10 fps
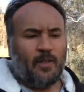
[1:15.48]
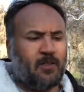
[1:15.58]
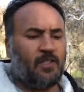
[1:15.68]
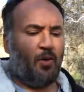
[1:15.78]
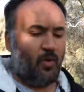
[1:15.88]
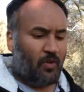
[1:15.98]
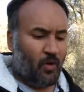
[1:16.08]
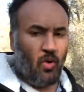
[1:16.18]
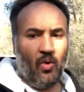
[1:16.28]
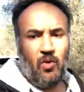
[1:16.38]
so
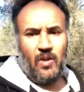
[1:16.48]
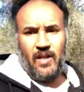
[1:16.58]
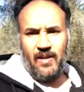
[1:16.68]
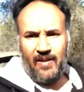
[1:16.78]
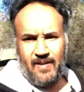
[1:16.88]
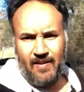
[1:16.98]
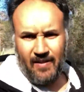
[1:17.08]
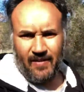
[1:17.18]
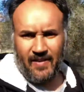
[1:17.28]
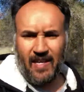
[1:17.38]
the whole
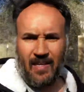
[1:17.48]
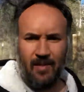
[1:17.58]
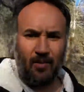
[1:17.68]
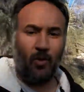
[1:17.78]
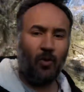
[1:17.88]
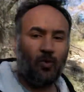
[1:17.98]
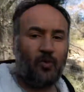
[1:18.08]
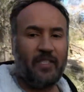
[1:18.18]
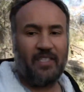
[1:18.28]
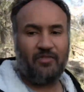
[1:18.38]
thing, the whole
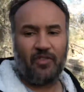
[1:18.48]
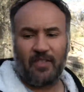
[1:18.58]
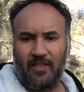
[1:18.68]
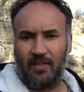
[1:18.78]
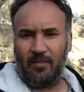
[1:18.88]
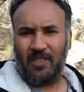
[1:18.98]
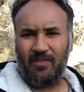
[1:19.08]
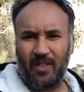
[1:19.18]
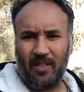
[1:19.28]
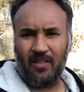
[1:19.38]
reason for this, let me see
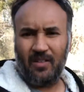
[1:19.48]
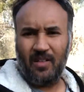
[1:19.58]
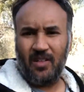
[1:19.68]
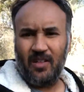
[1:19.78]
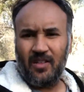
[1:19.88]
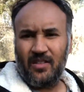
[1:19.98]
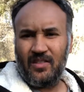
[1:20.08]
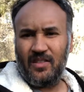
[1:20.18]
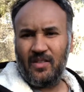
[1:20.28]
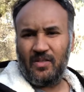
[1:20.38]
if I can
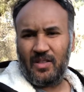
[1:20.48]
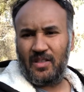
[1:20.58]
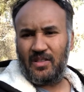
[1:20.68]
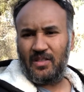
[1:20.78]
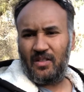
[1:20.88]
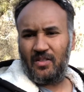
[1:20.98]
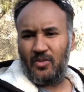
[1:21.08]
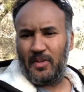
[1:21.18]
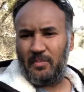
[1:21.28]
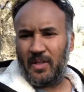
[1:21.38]
tilt this a little
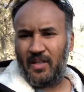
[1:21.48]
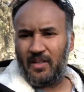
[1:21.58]
bit better.